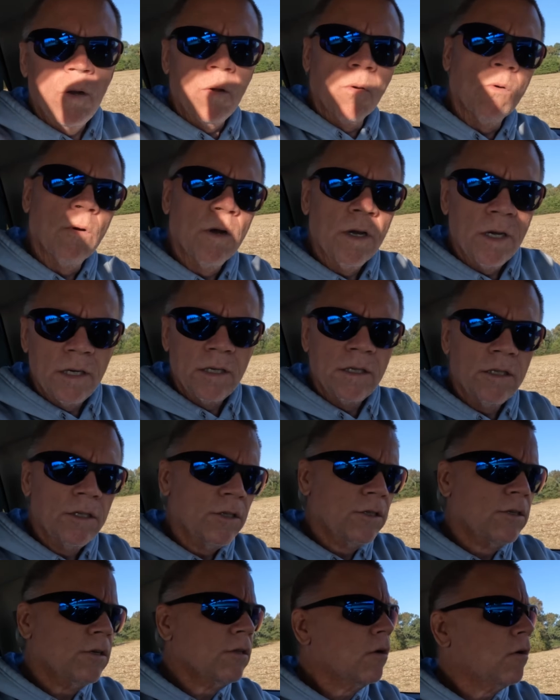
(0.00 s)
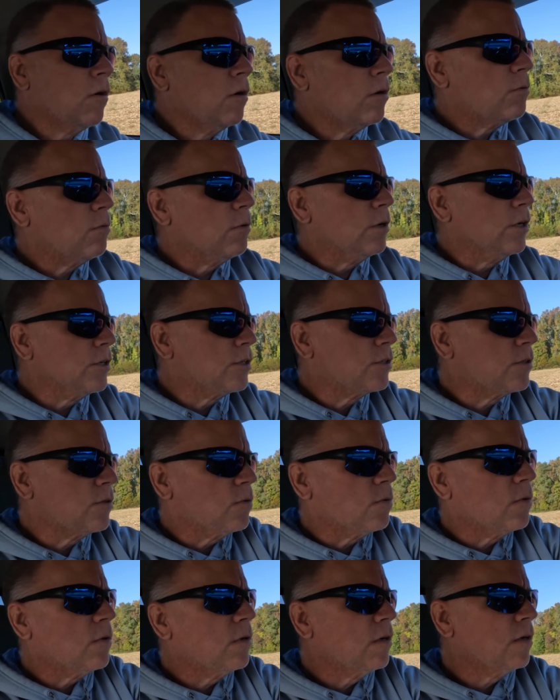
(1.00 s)
going to the hardware
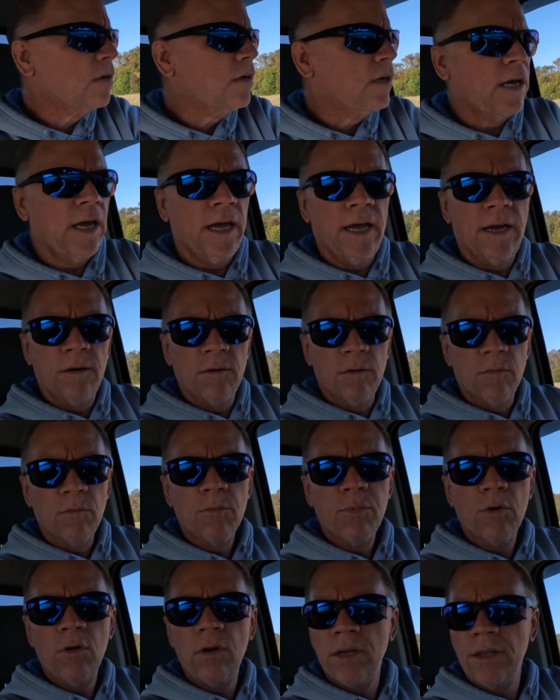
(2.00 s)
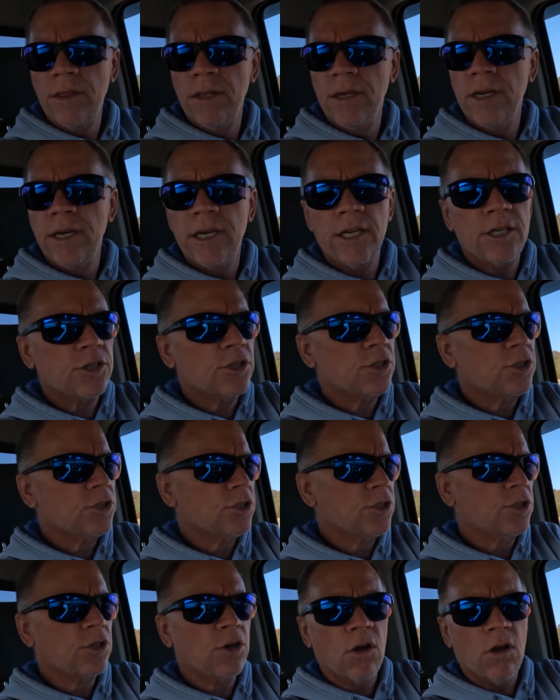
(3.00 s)
store and pulling the
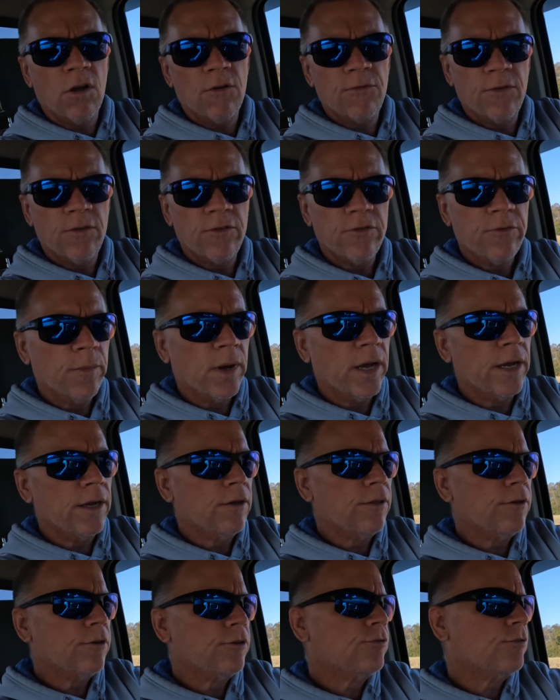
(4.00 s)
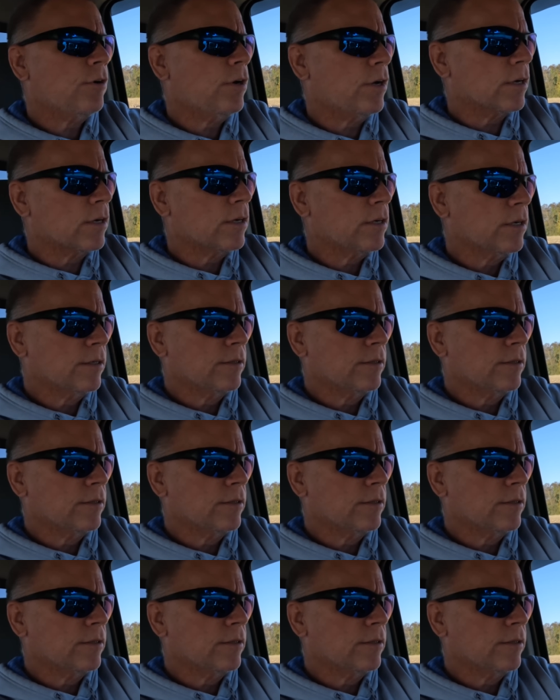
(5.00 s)
hitch off of my other truck